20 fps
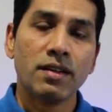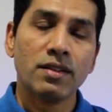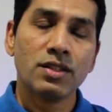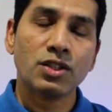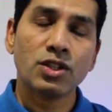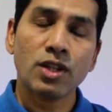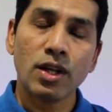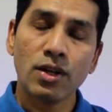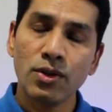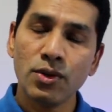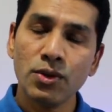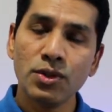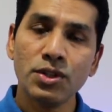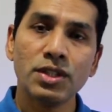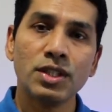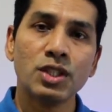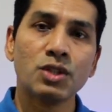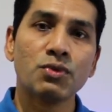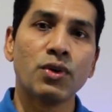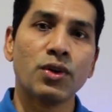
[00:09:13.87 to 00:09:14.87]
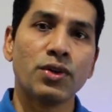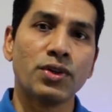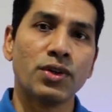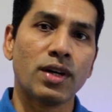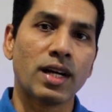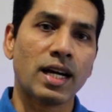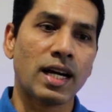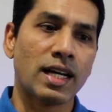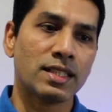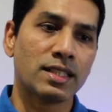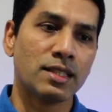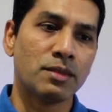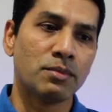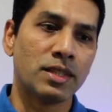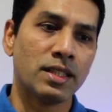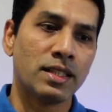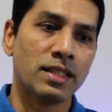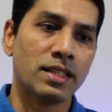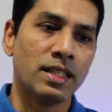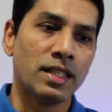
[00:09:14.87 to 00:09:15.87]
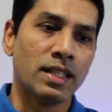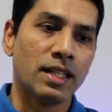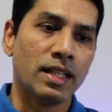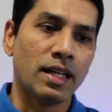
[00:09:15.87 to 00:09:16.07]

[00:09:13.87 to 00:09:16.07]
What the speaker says: solutions for your customer